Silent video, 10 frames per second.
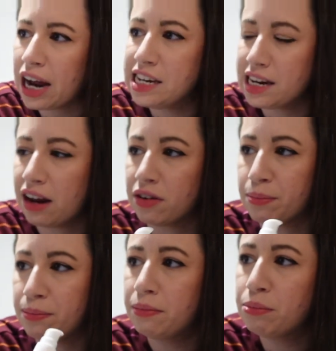I did have
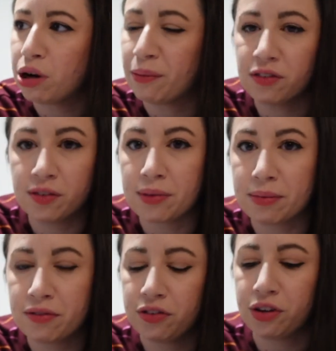a primer from them
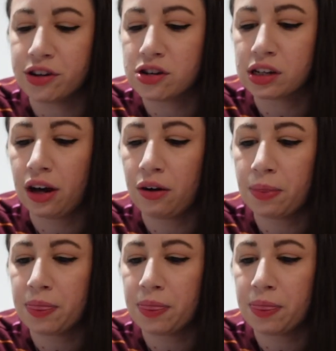a few years ago